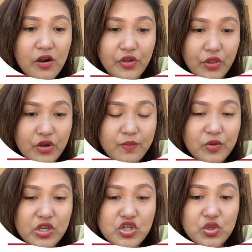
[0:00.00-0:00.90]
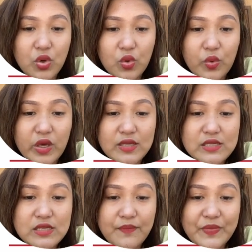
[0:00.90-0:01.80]
Another, police should
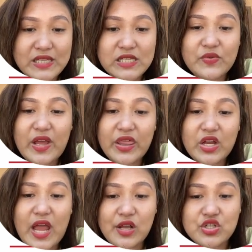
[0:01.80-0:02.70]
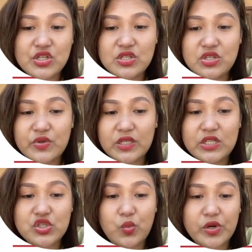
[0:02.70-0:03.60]
always direct their actions
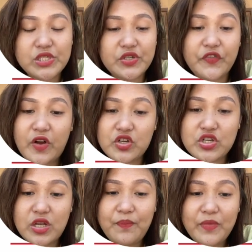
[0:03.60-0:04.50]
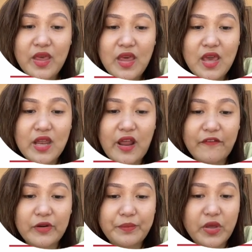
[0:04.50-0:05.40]
strictly towards their function and
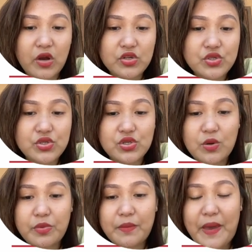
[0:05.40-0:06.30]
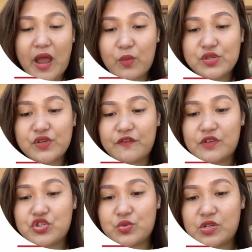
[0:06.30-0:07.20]
never appear to usurp the powers of
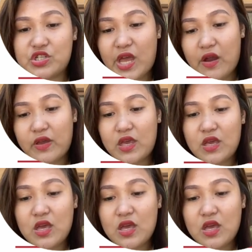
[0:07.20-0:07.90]
the judiciary.